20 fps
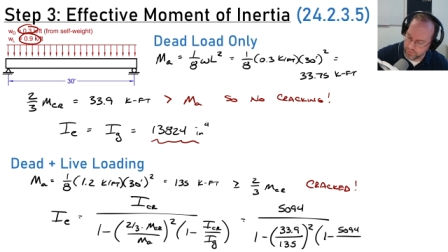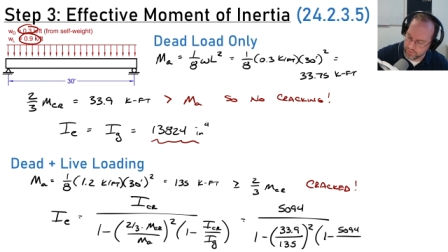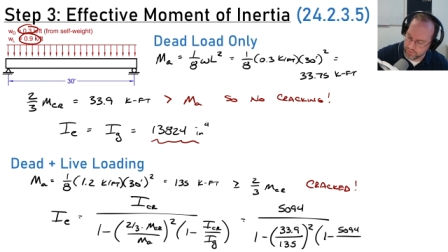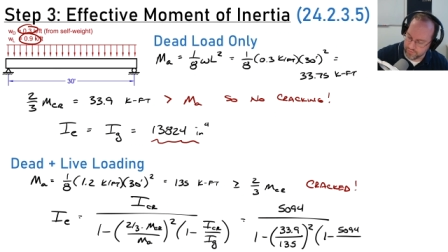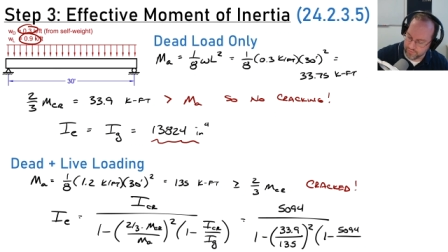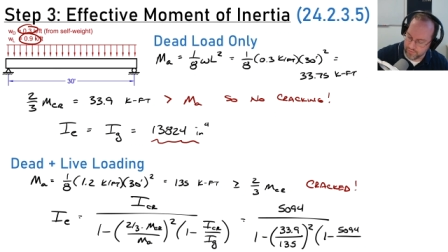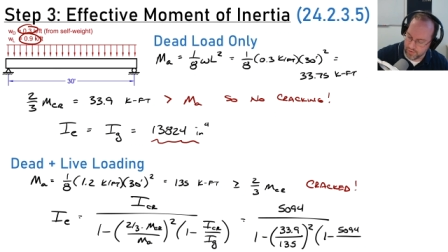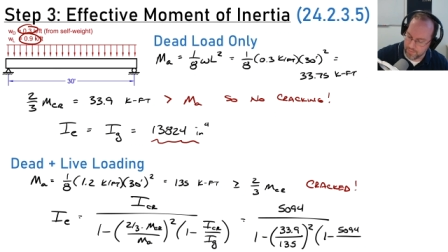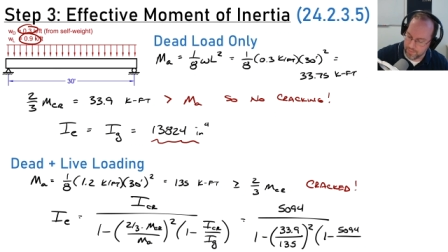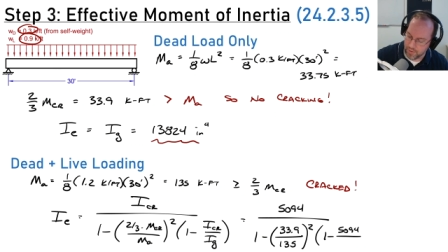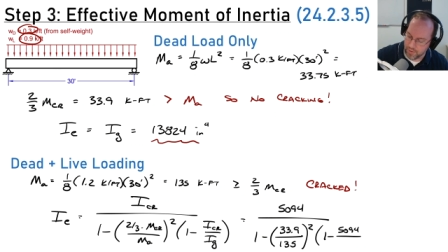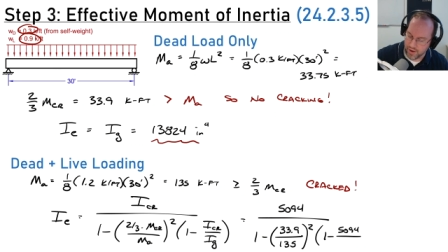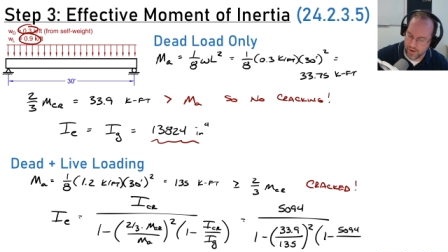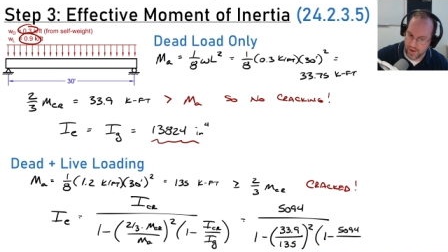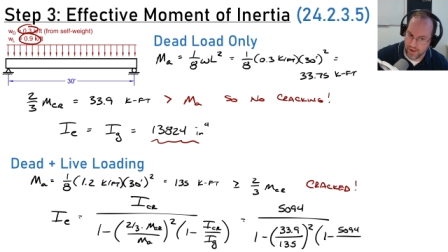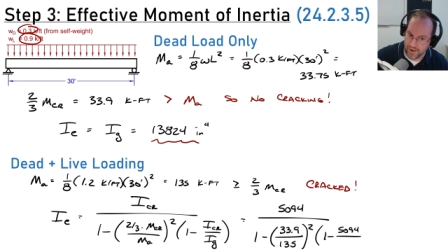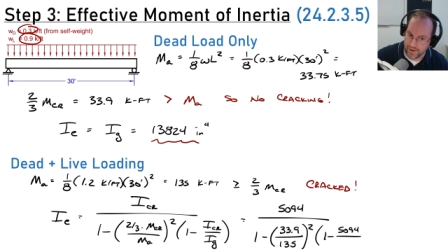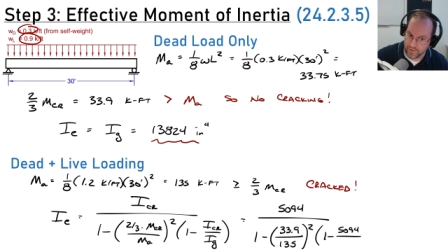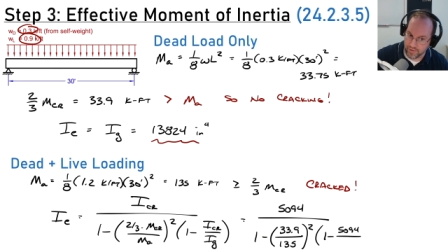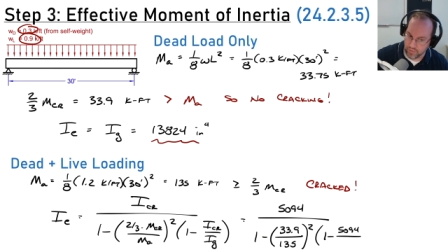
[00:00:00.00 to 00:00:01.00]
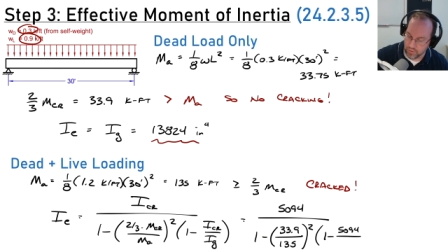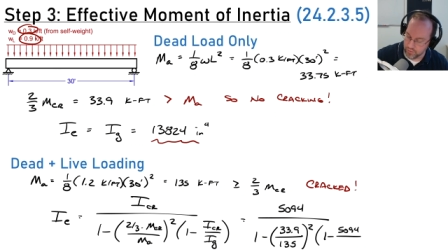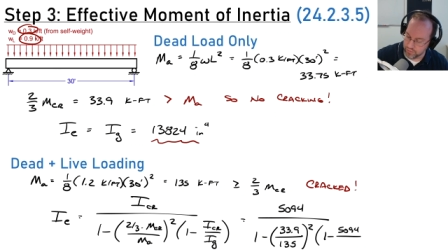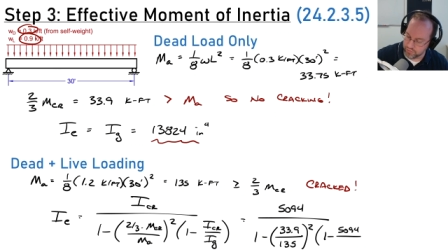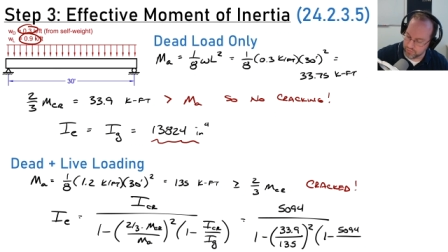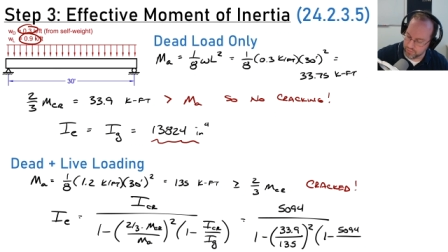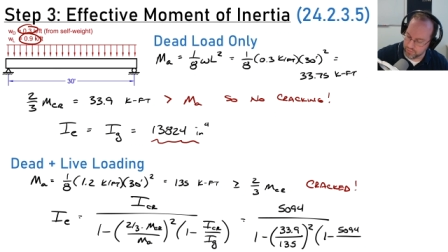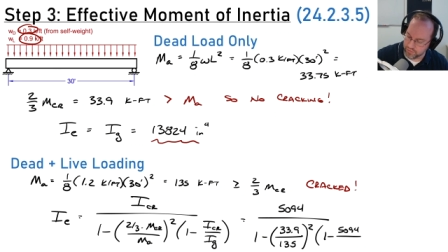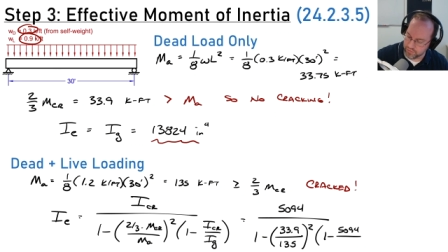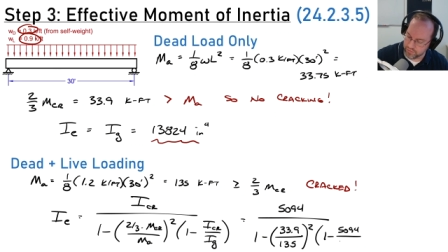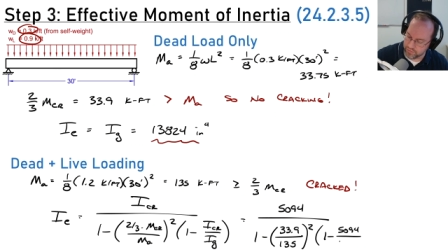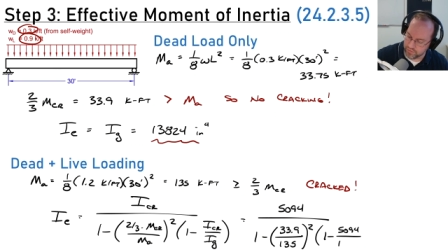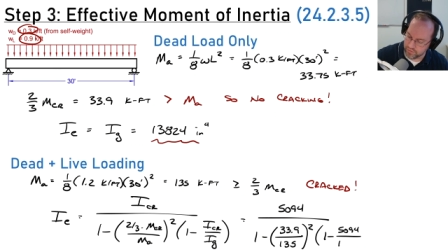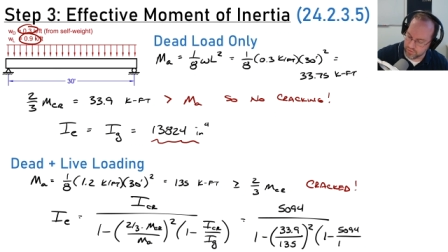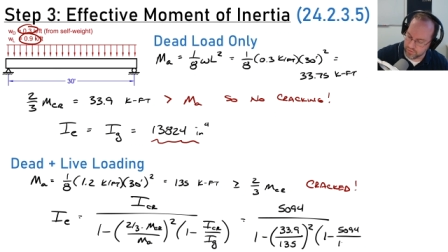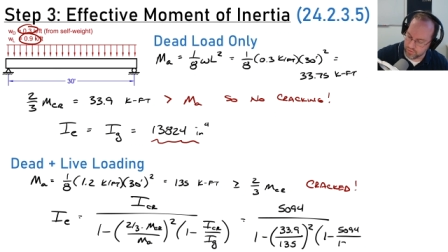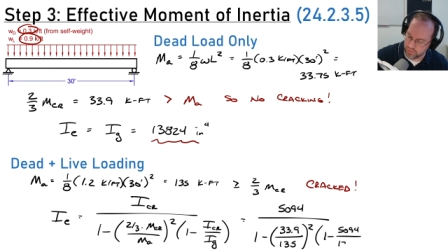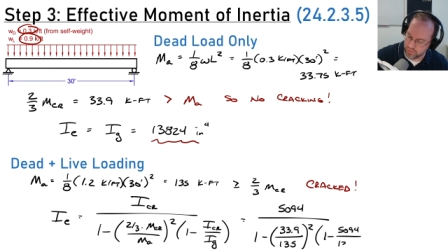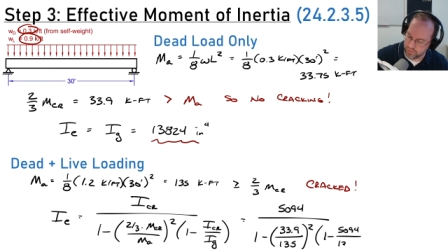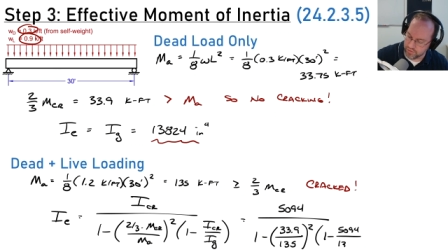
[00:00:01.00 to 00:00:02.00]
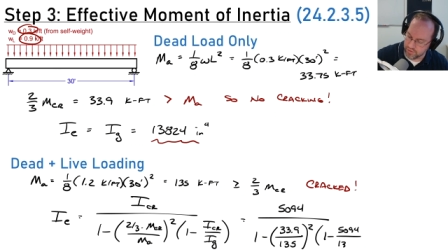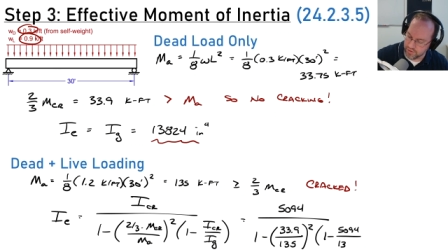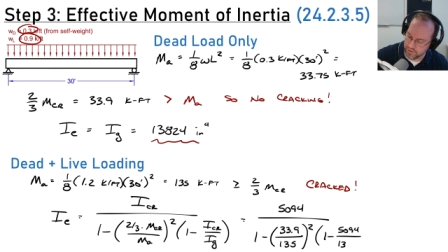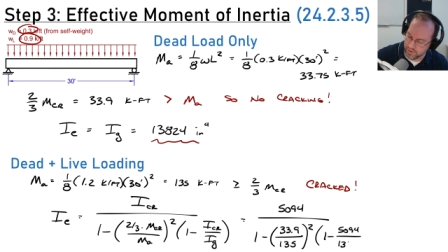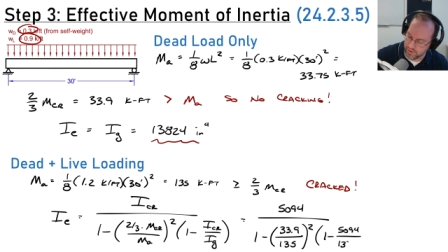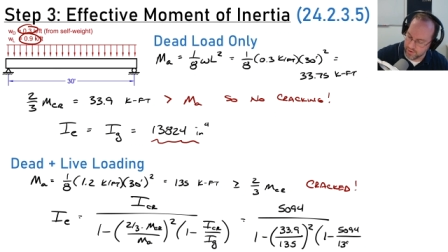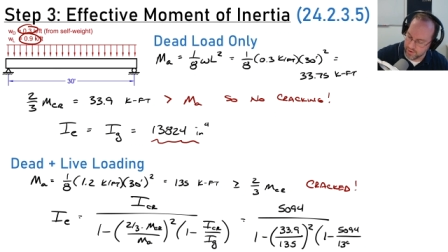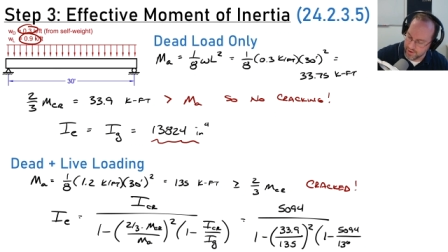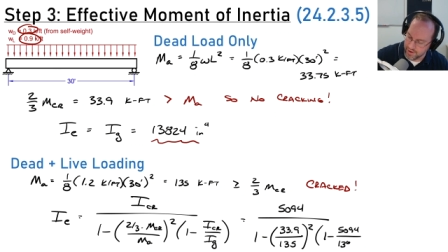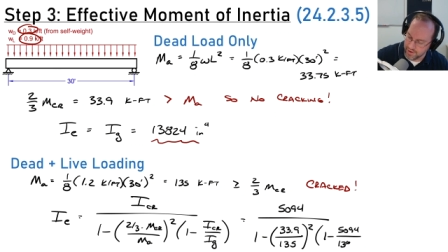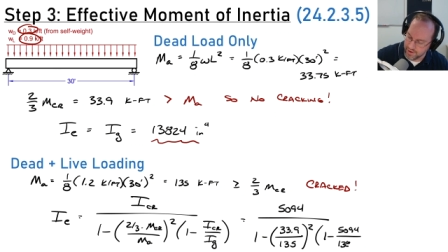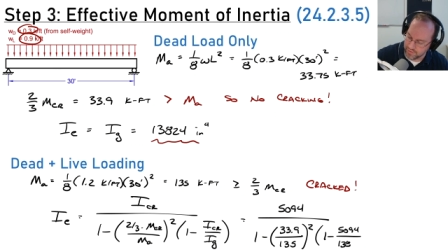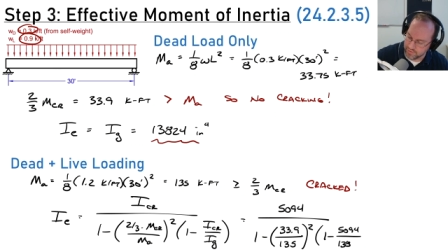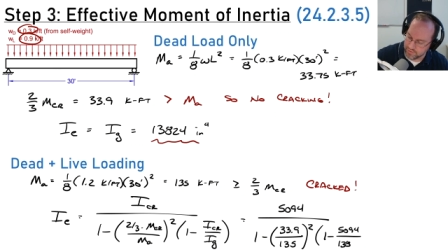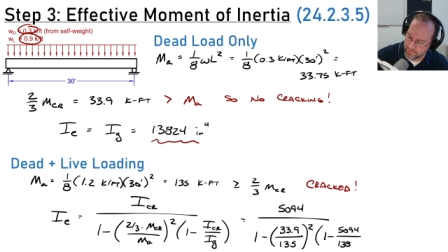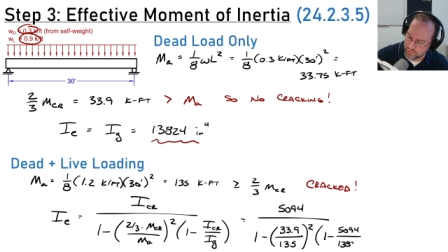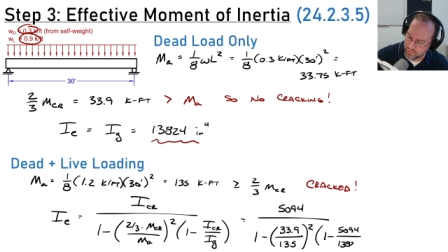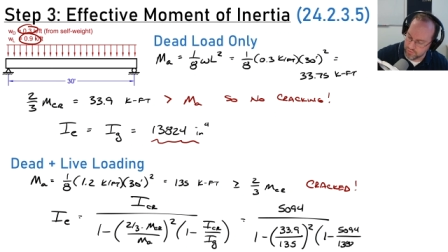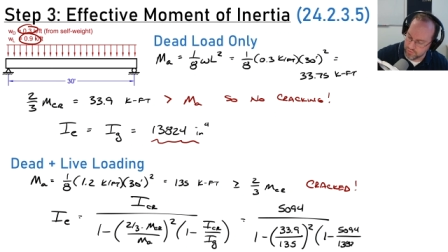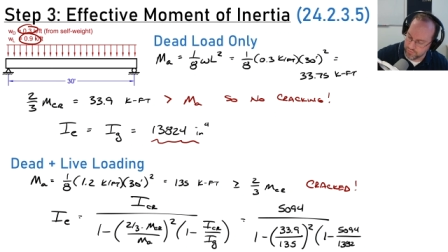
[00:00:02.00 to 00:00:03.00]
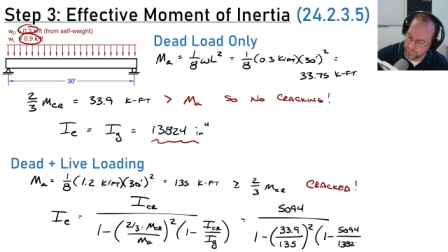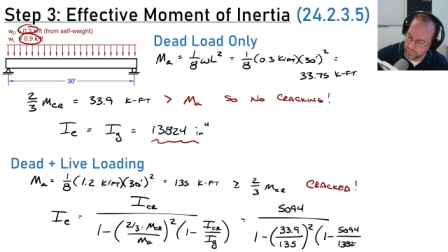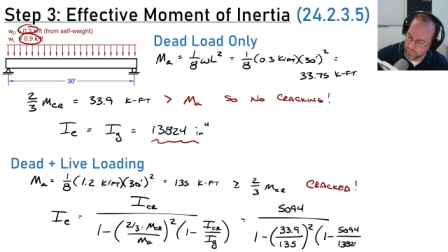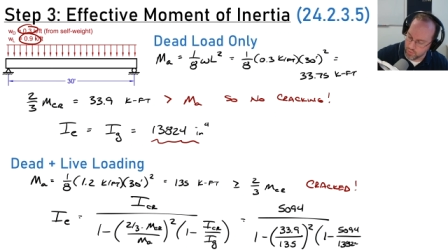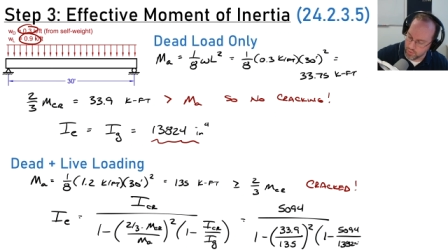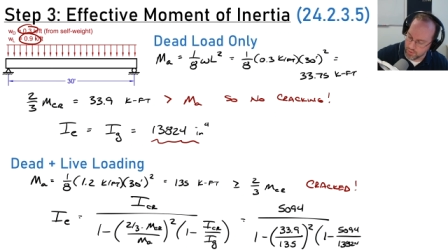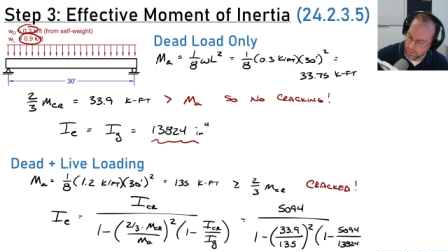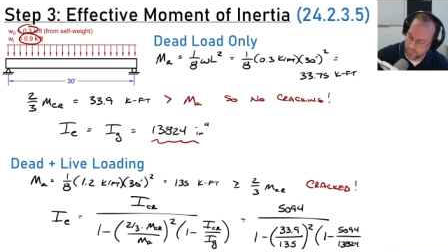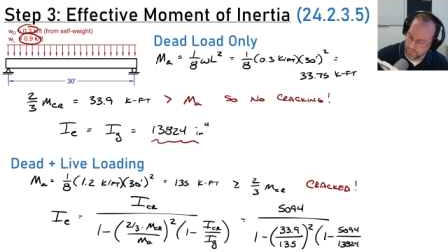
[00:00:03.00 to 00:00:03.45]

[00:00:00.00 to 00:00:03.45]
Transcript: divided by I gross, which is 13824.